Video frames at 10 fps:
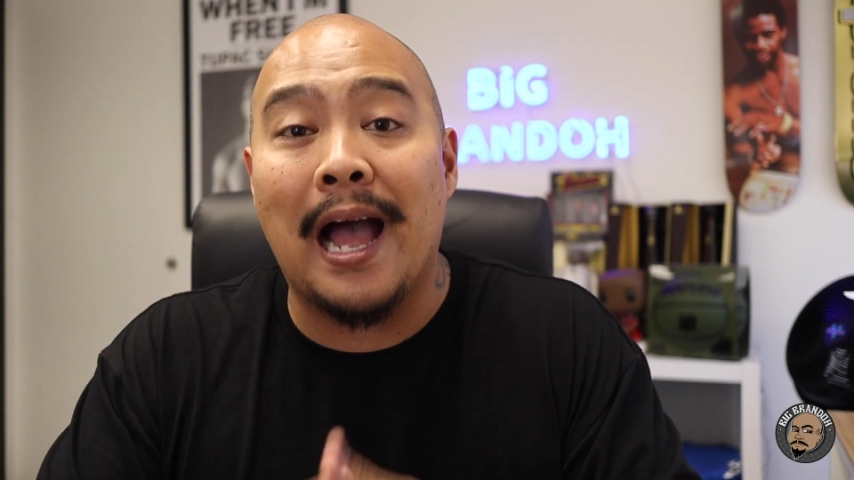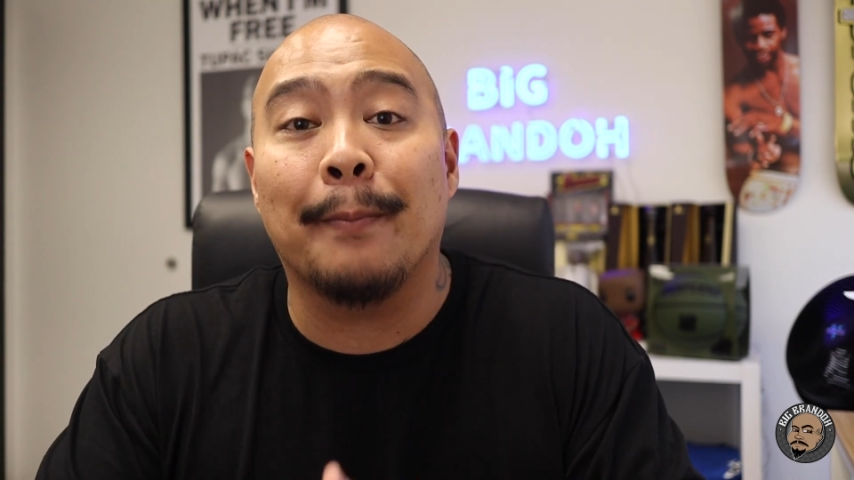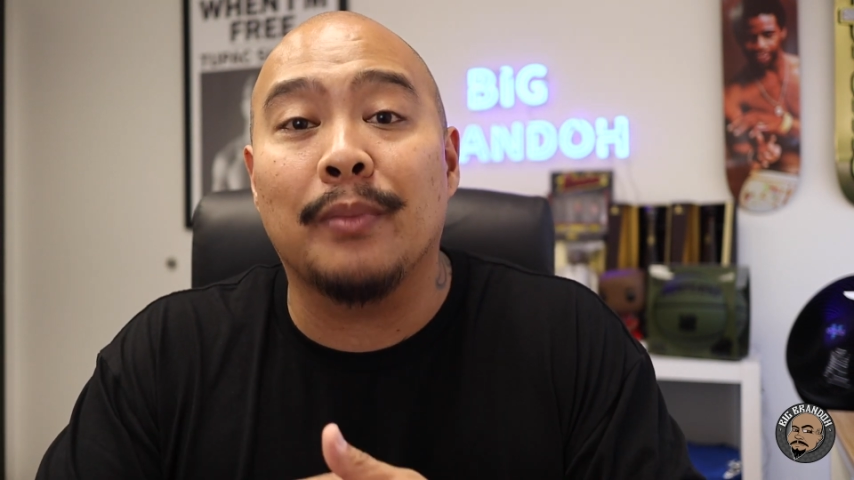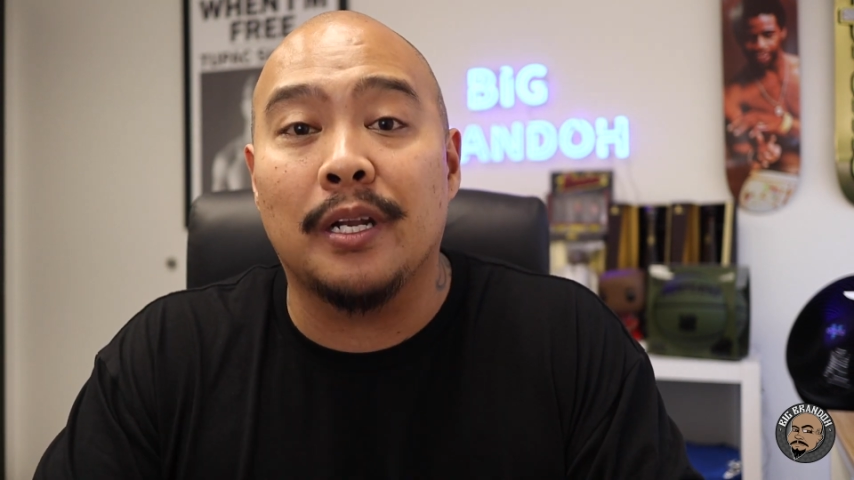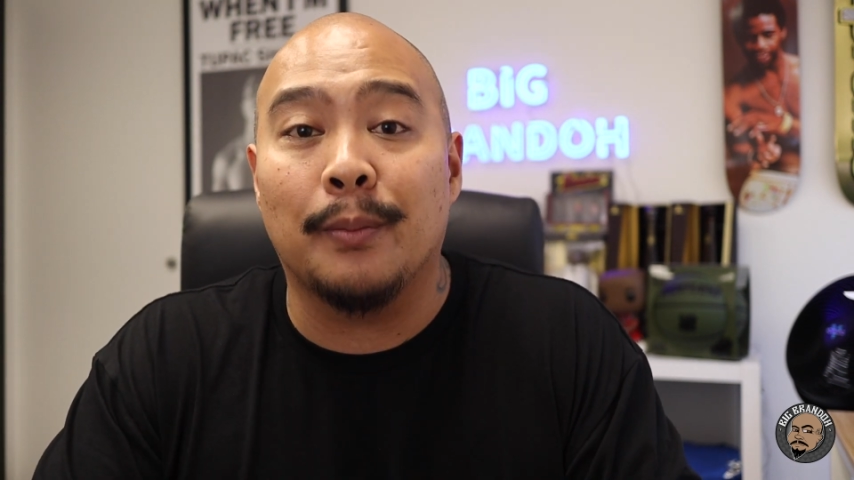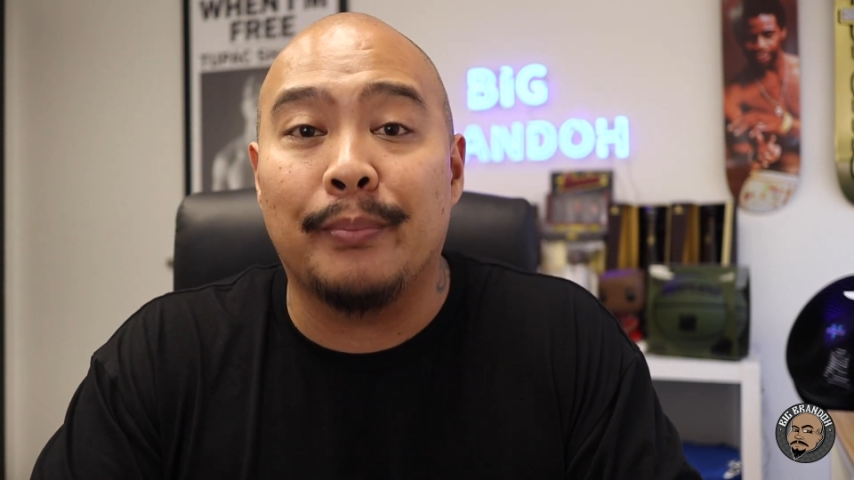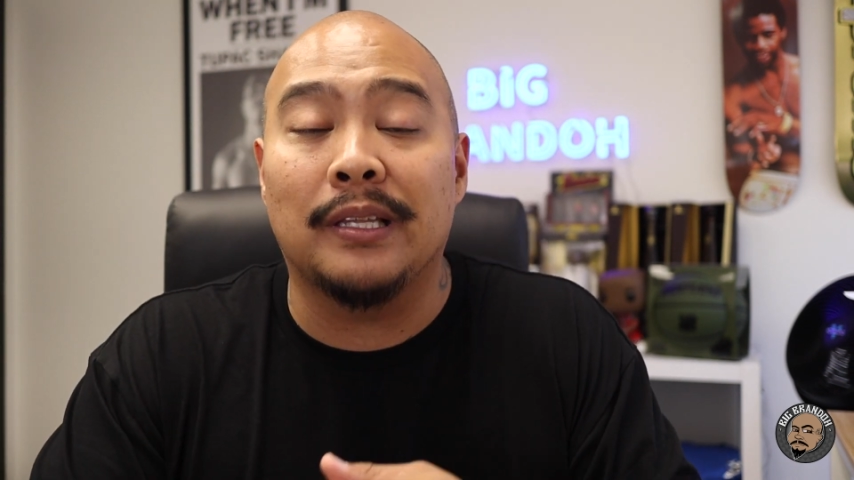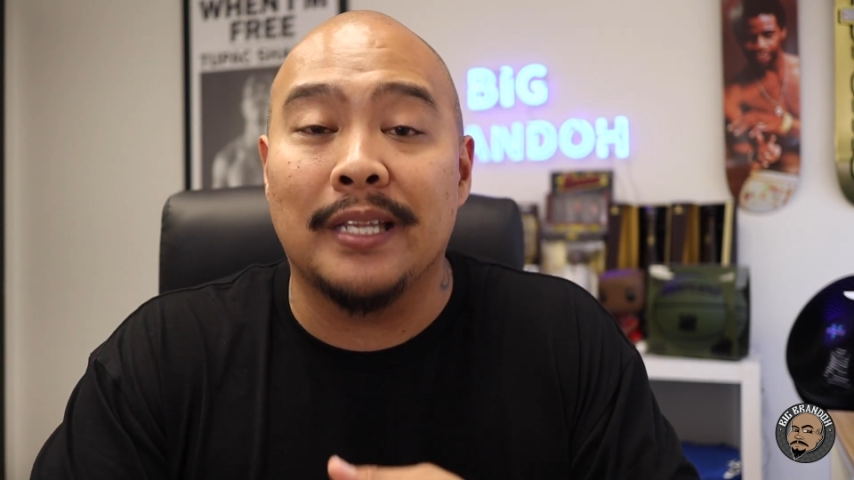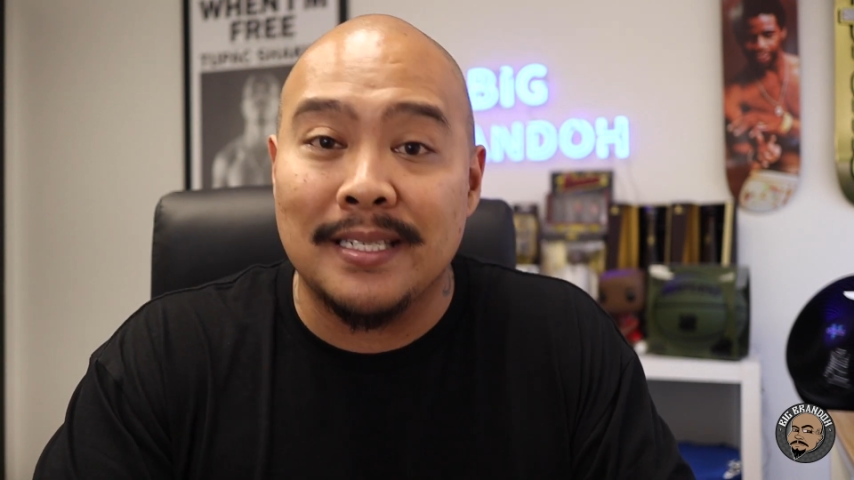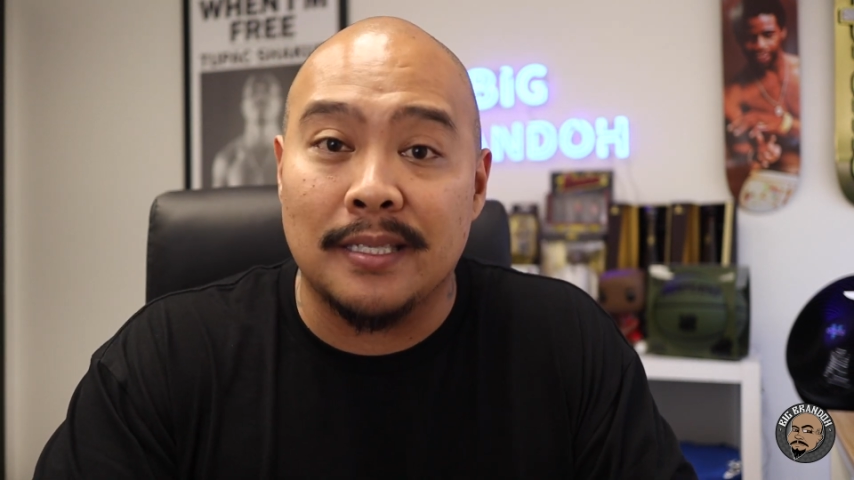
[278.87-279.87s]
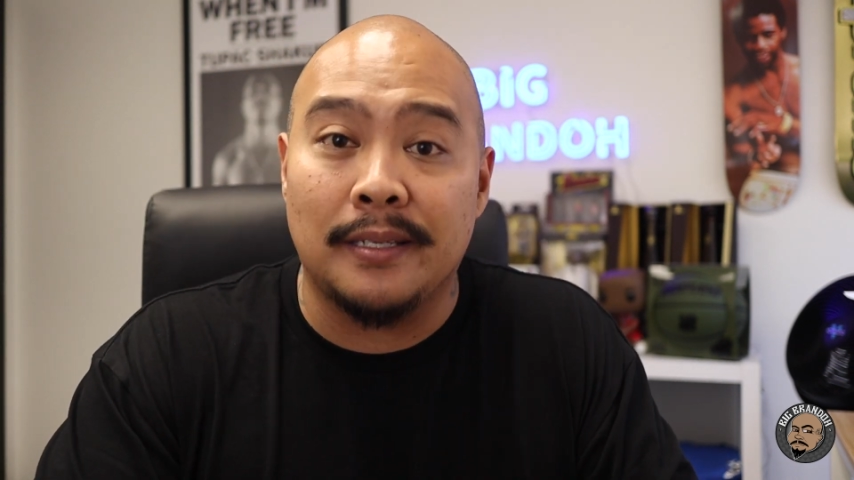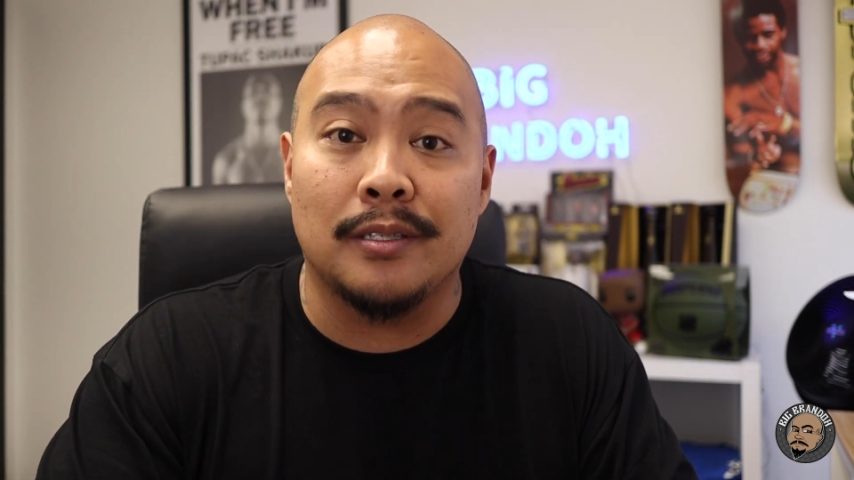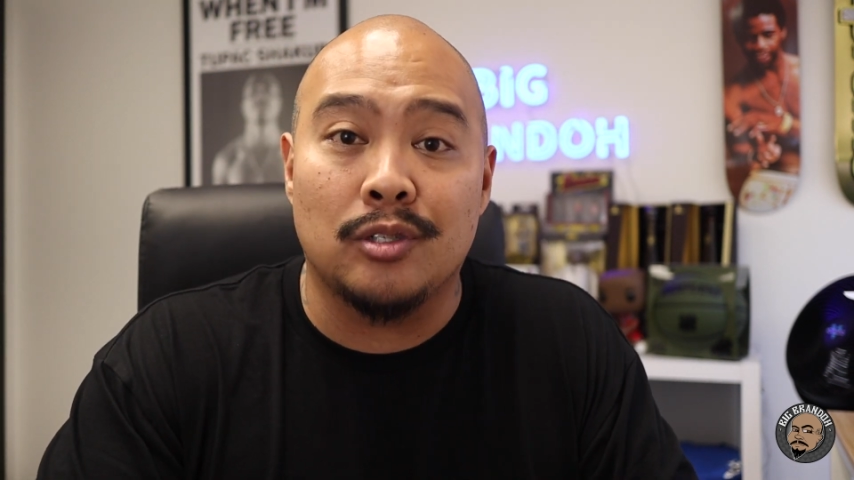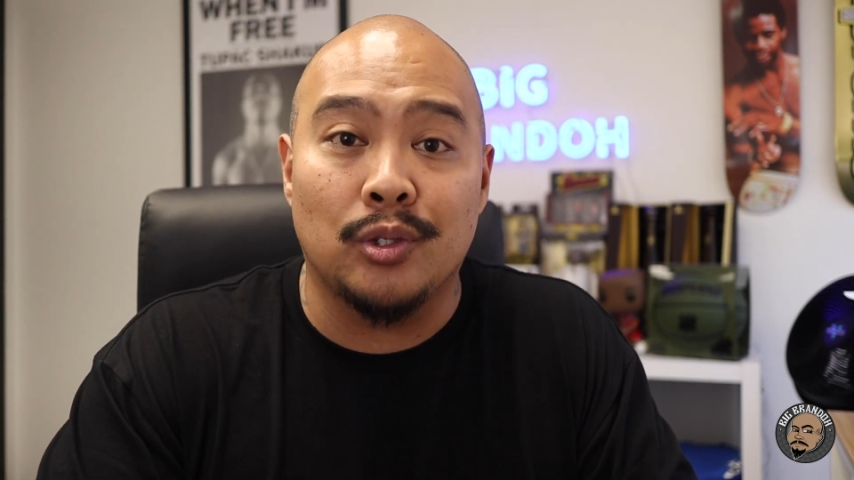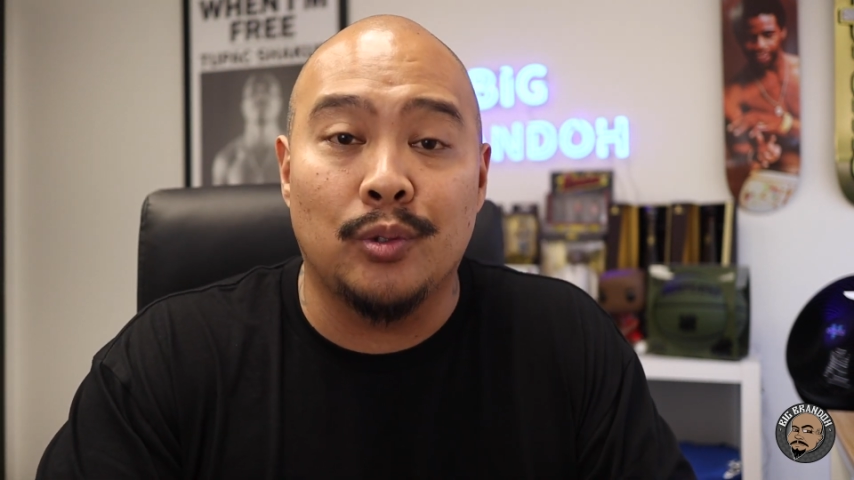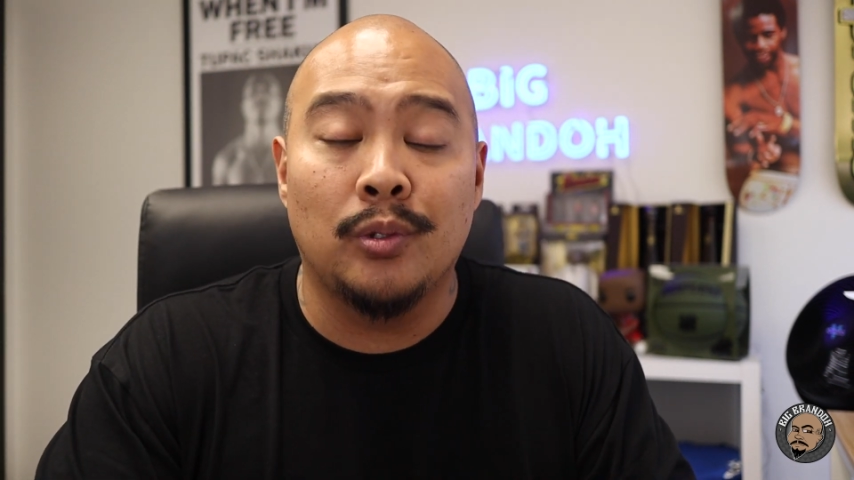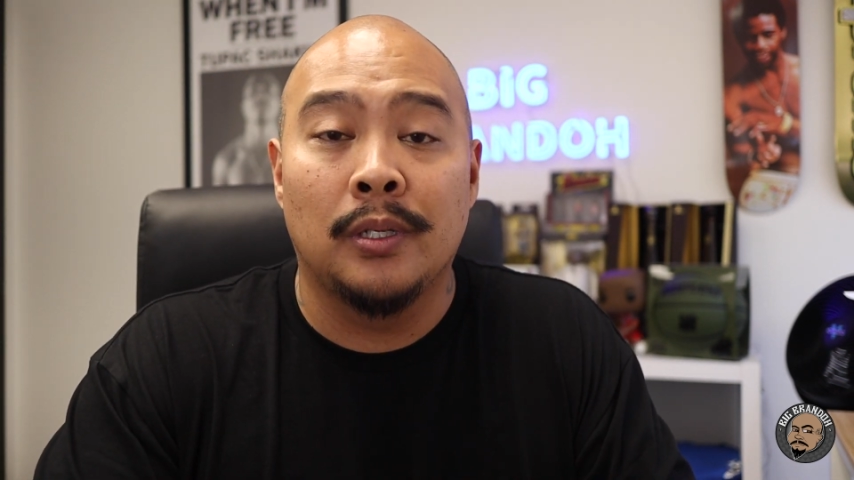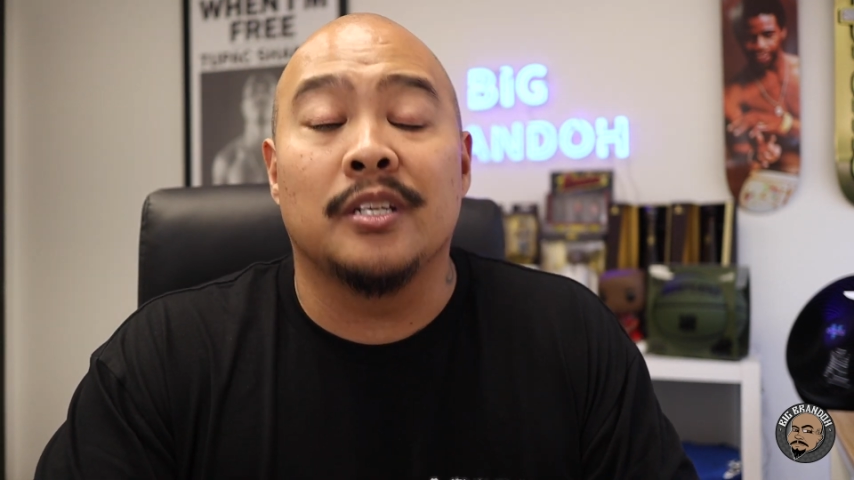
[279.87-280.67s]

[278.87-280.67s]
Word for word: I'm gonna be listening to